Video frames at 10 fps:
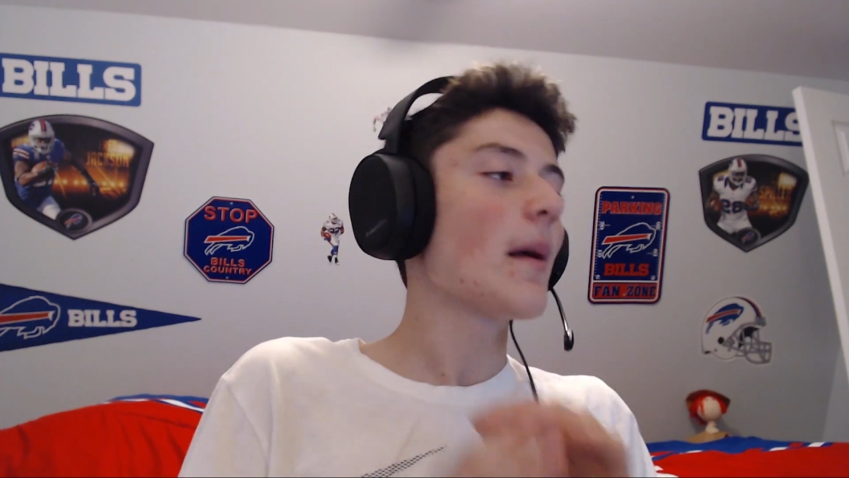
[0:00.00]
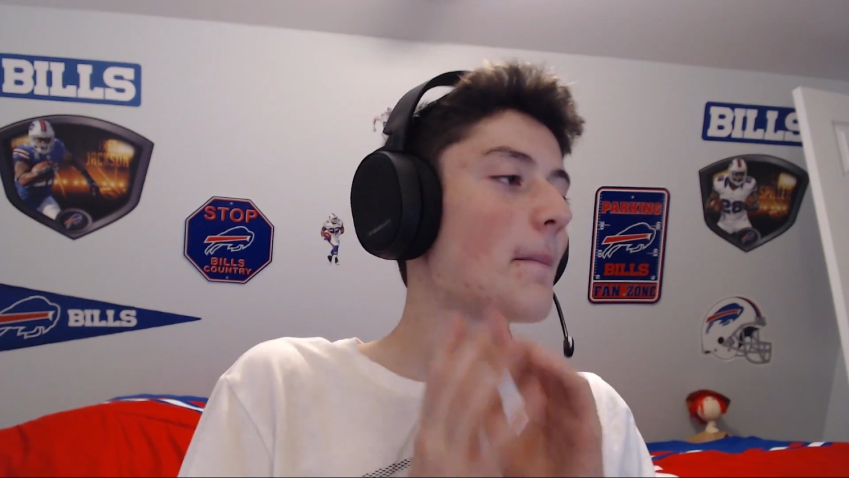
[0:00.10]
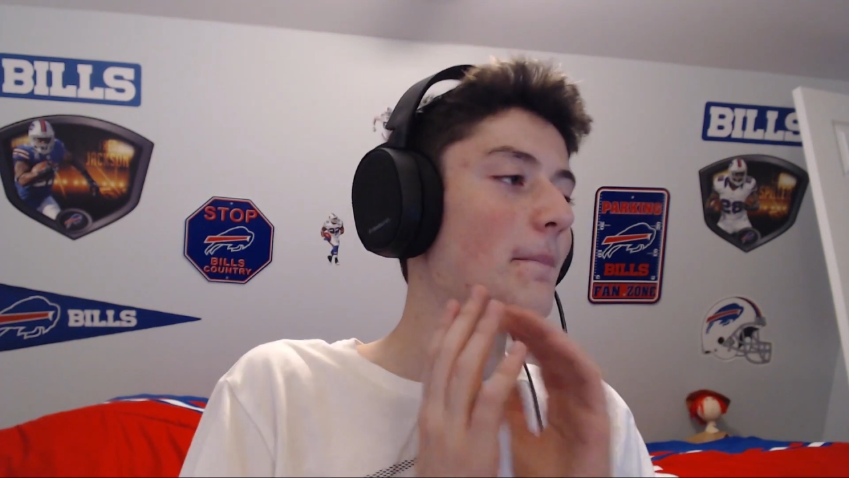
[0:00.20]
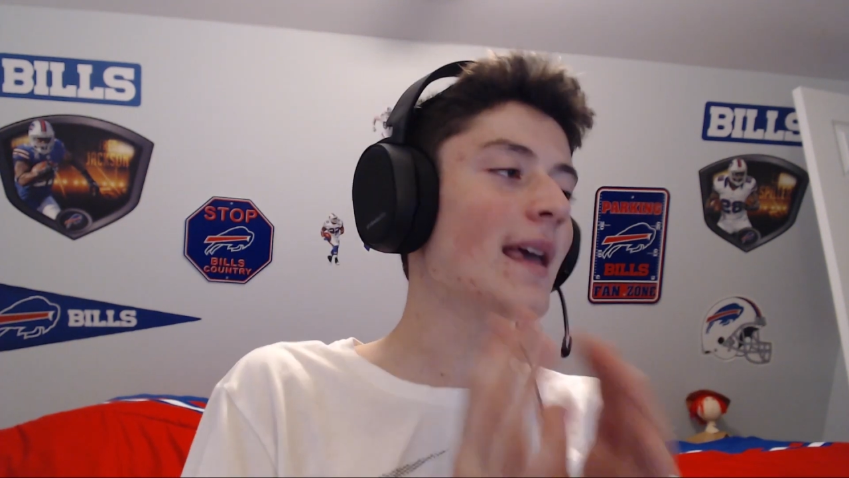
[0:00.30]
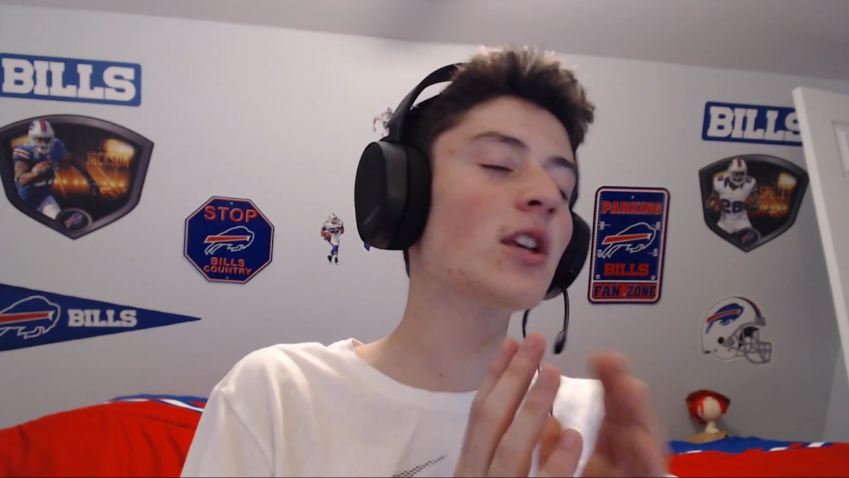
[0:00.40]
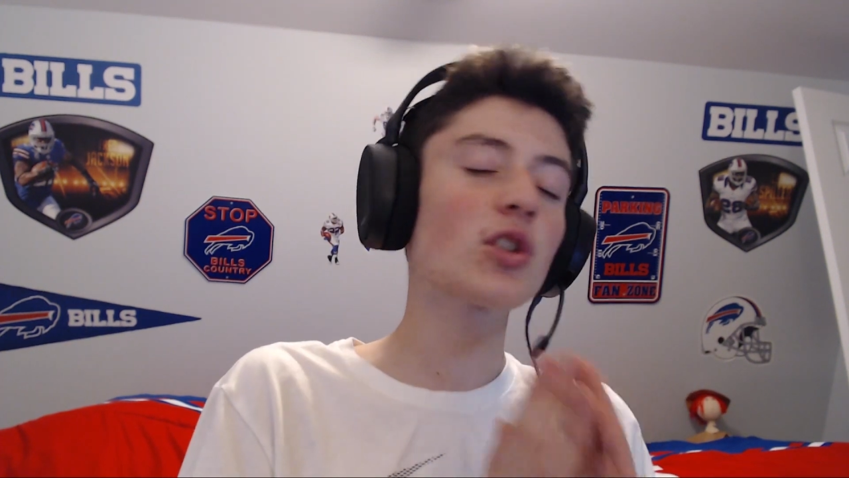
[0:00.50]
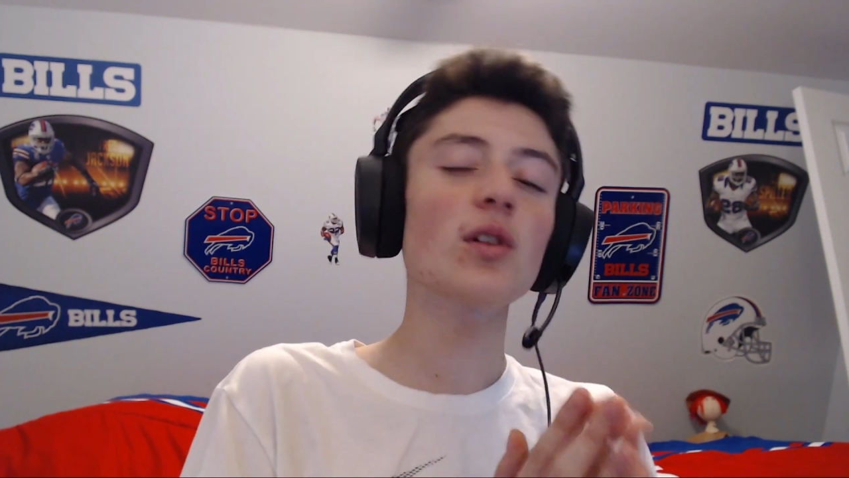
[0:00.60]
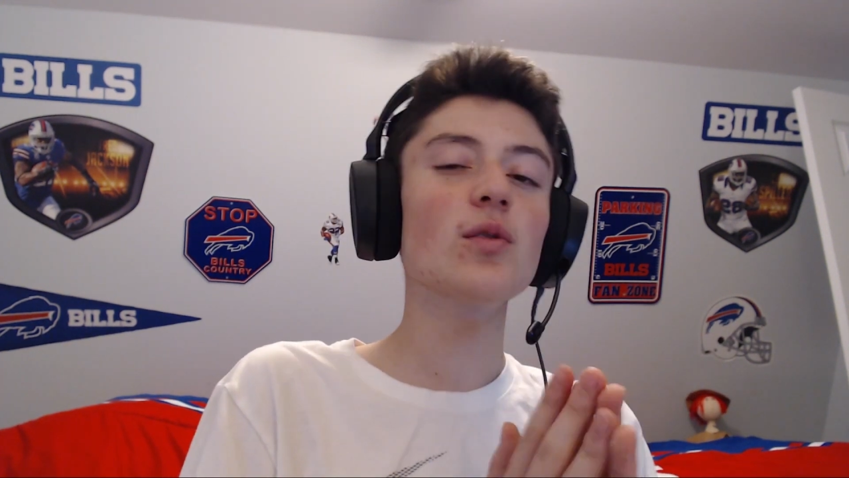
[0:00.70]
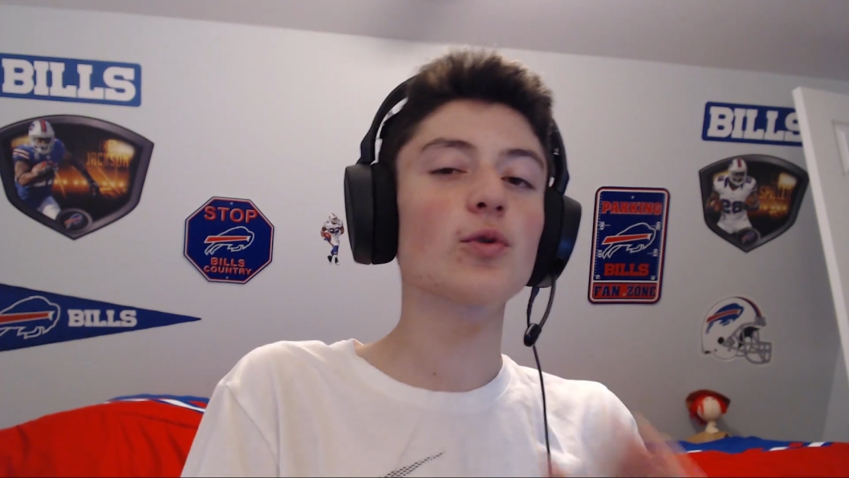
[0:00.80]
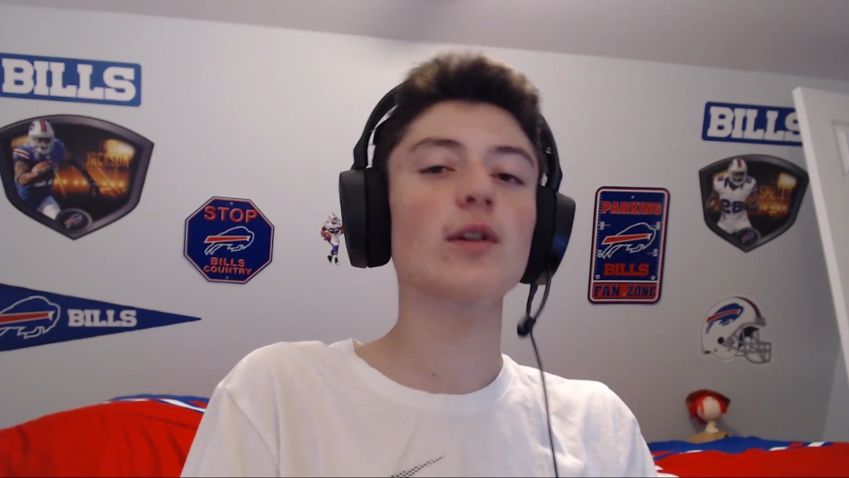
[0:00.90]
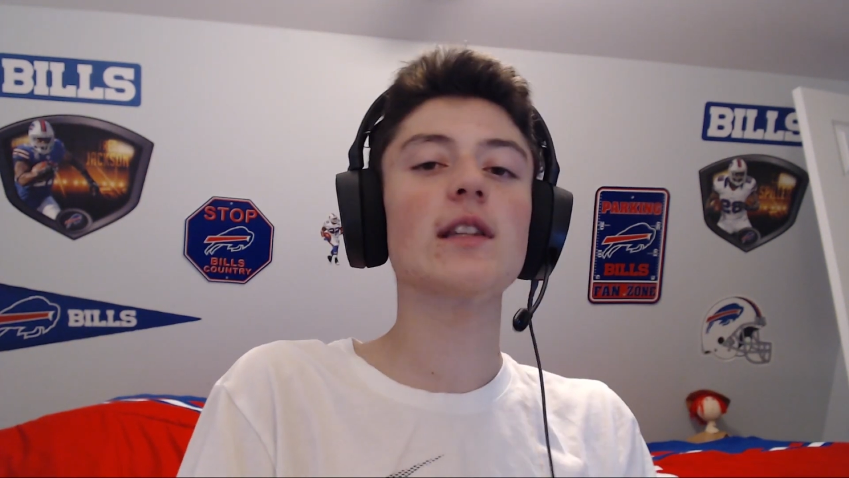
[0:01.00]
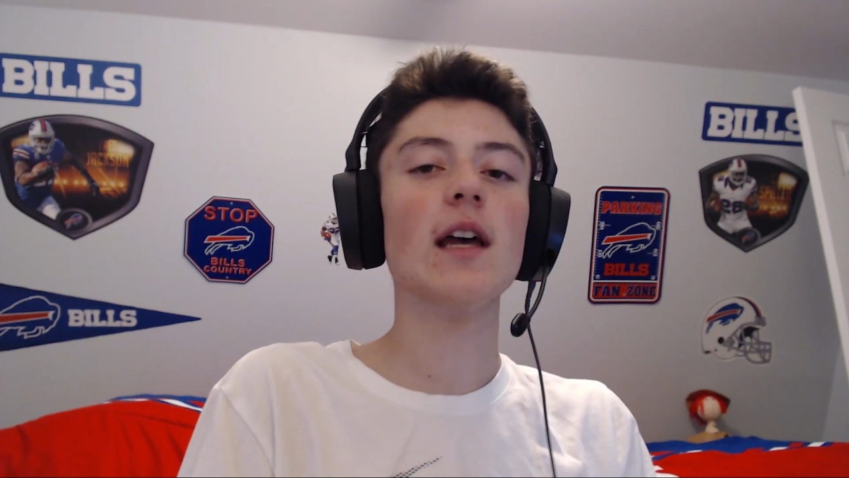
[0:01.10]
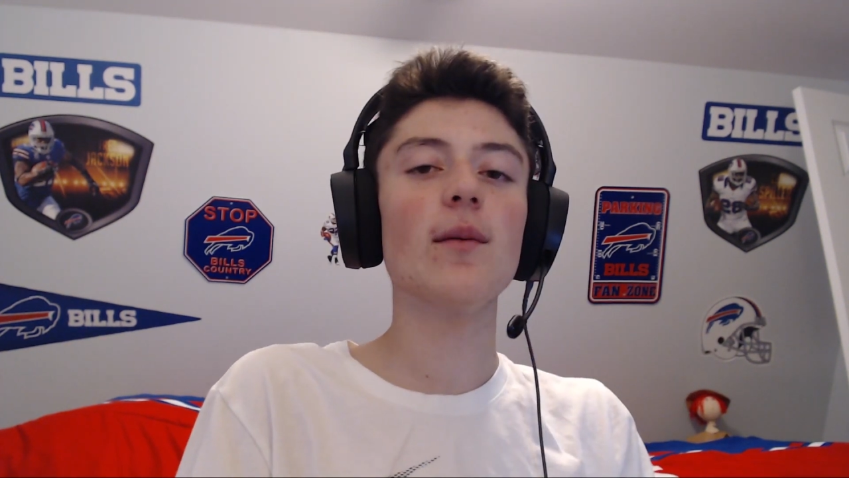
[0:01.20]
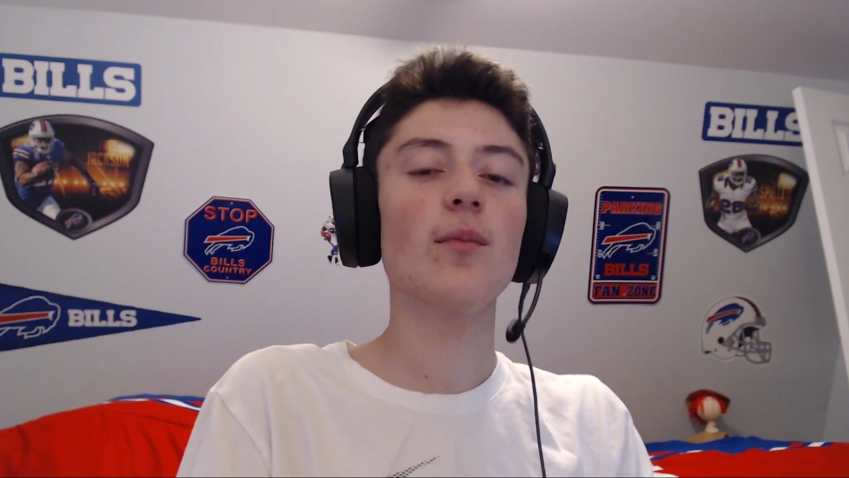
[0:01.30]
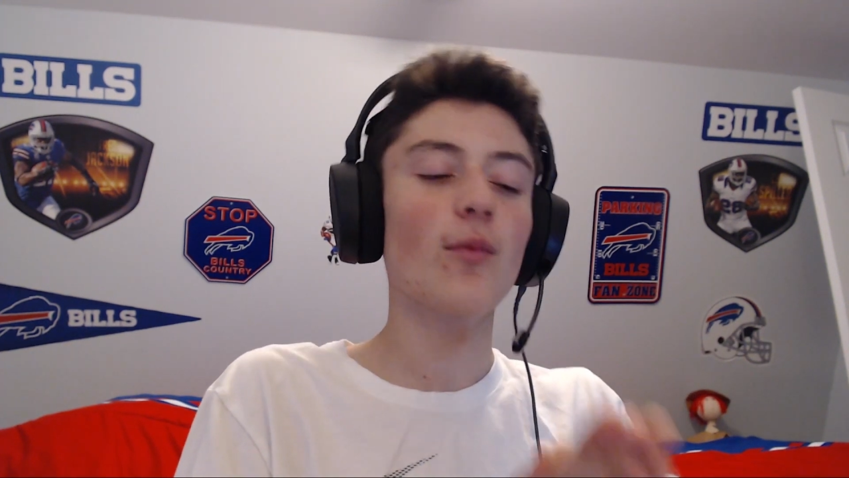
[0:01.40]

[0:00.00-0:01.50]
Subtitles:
Make sure you treat them